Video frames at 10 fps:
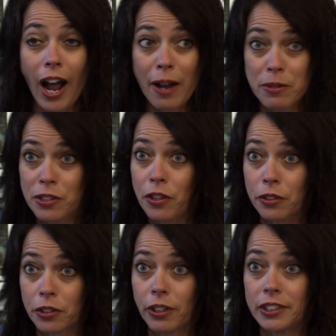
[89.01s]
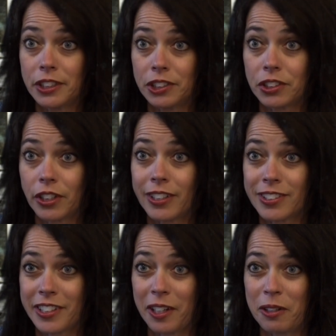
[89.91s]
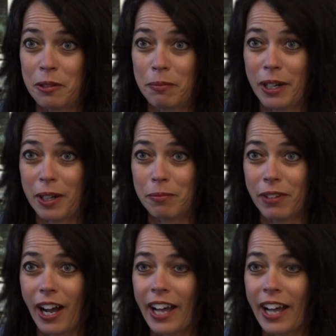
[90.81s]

I was a third grade teacher and stay at home mom.